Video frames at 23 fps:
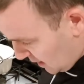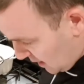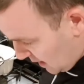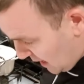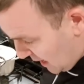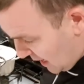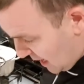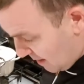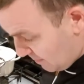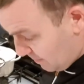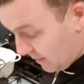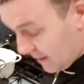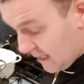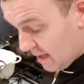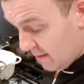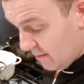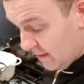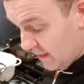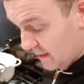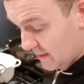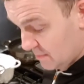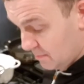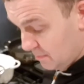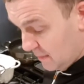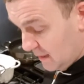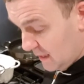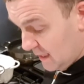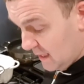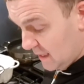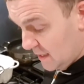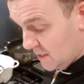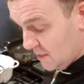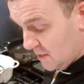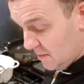Appearance,
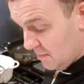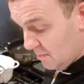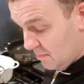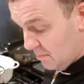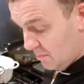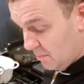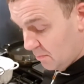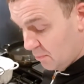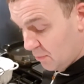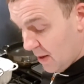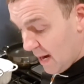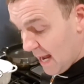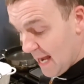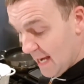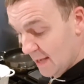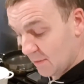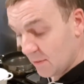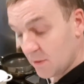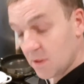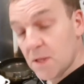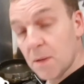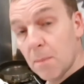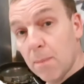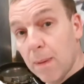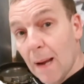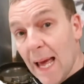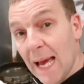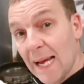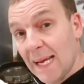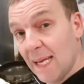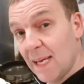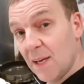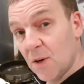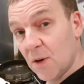medium brown to
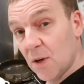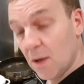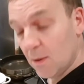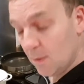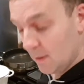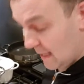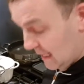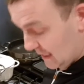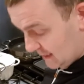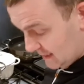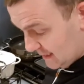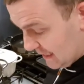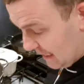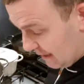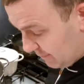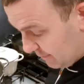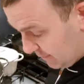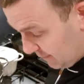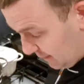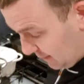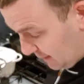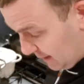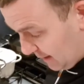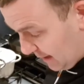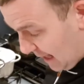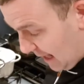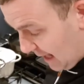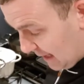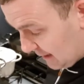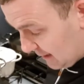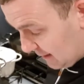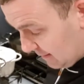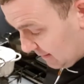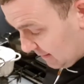black in colour. Well, that's definitely
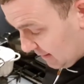that.